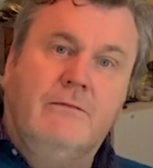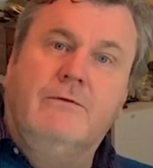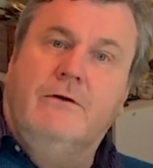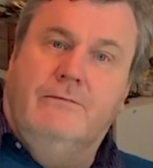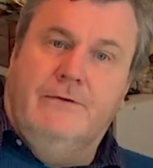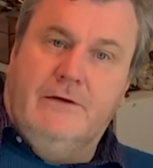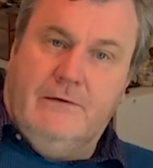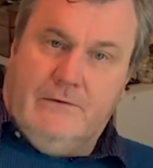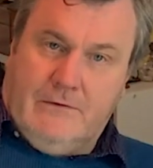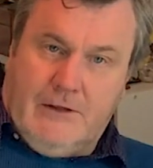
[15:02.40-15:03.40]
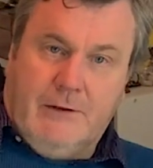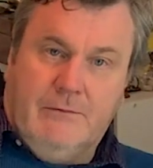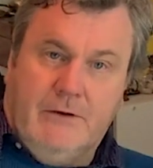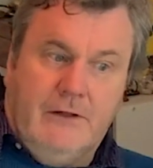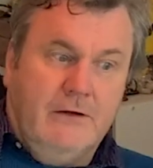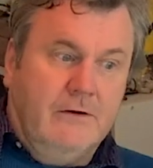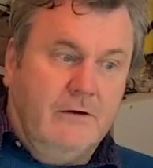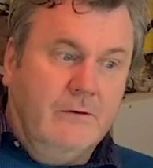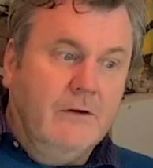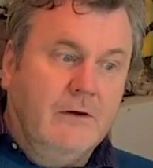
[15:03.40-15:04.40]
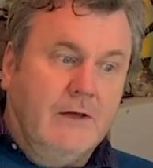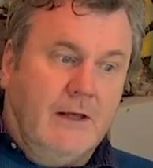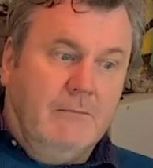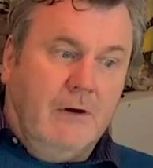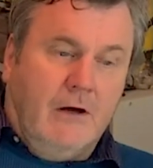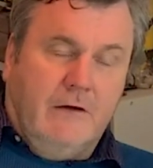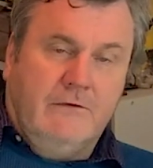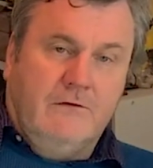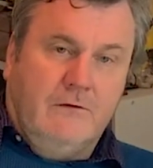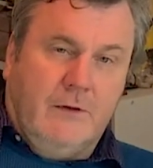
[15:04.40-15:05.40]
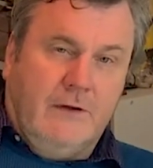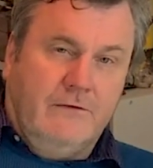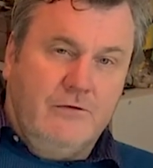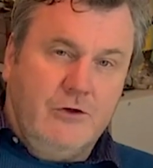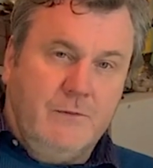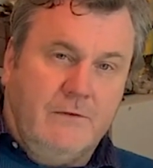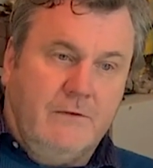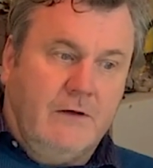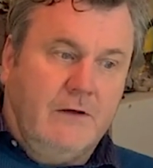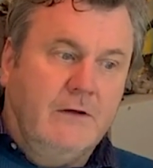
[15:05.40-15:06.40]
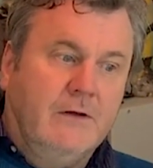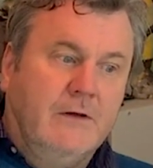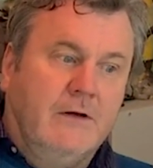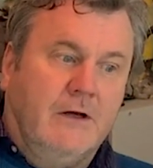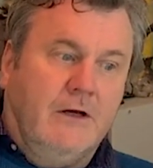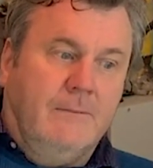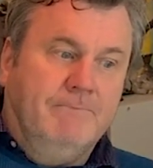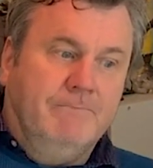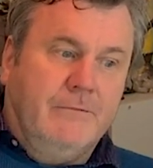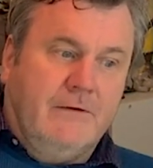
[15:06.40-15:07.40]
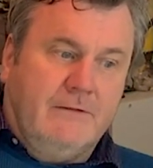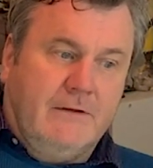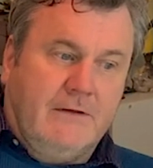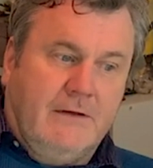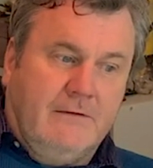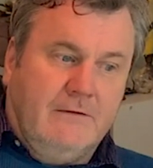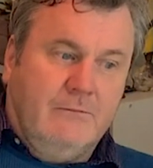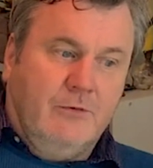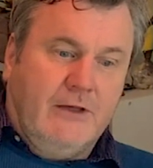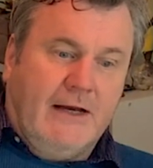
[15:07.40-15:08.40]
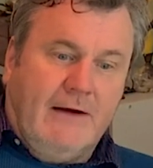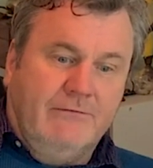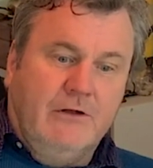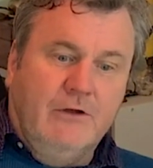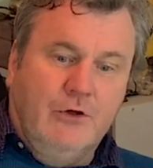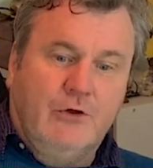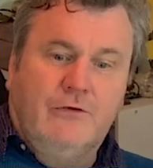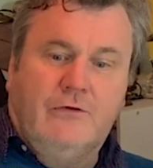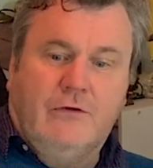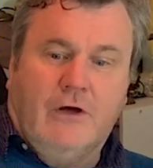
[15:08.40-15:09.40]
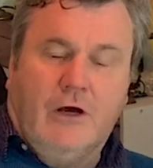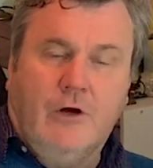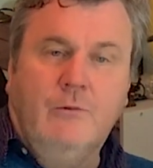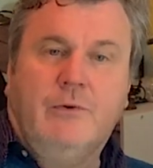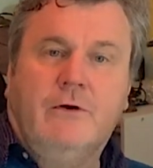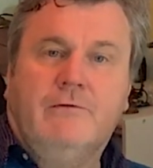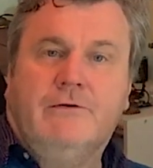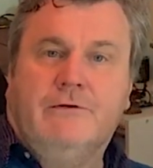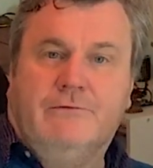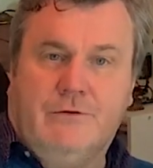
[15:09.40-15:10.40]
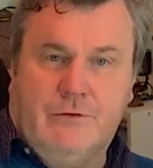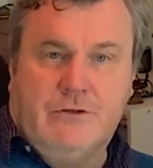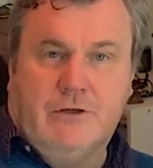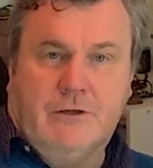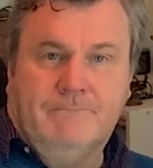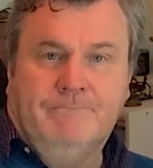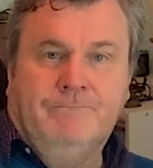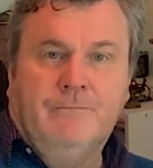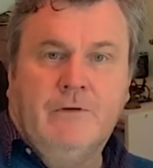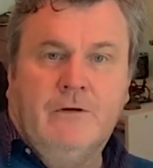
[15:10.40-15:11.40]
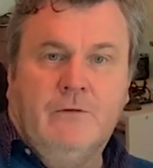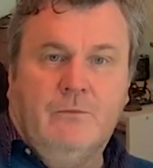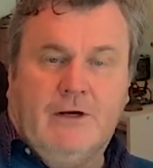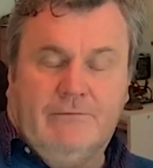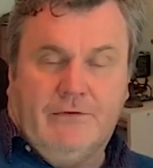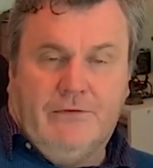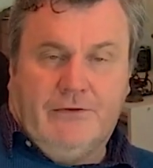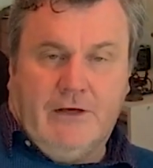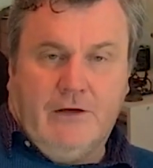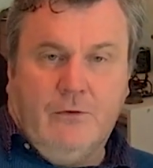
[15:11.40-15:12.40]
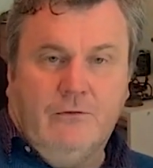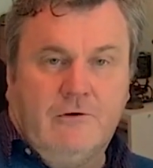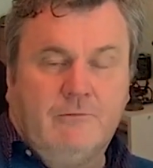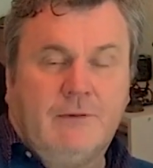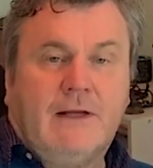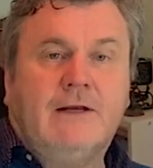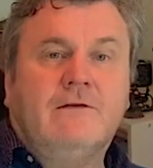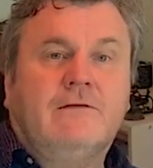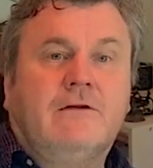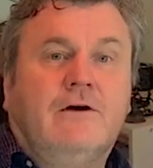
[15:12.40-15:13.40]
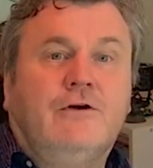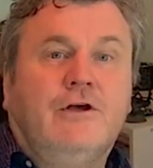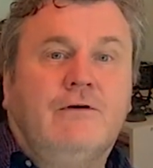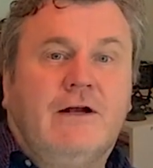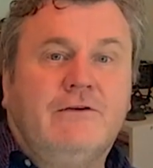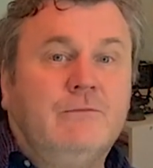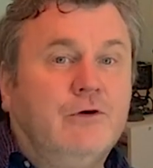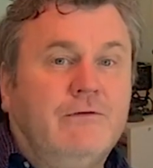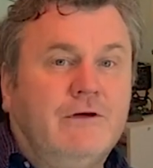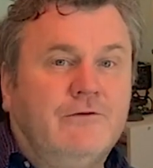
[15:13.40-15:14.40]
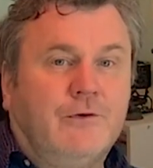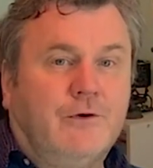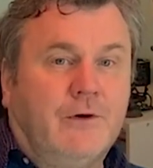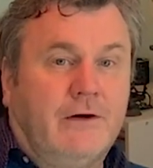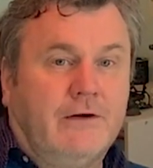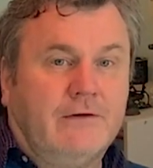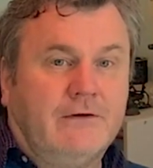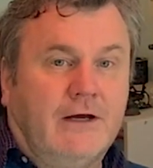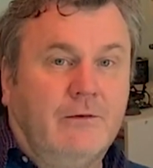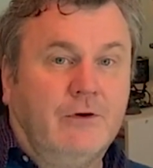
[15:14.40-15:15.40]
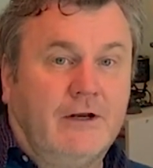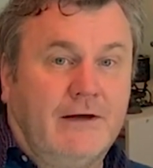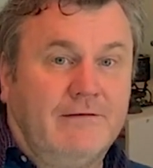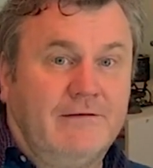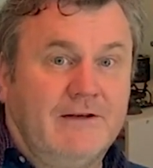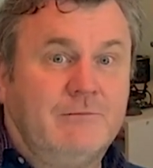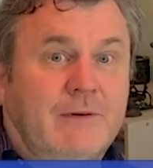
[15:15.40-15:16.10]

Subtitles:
of things can happen then, you know. And Mars squares Jupiter. We have to look to the hope for the future. We have to think all those planets slowly, gradually moving into Aquarius now. We're going to have 6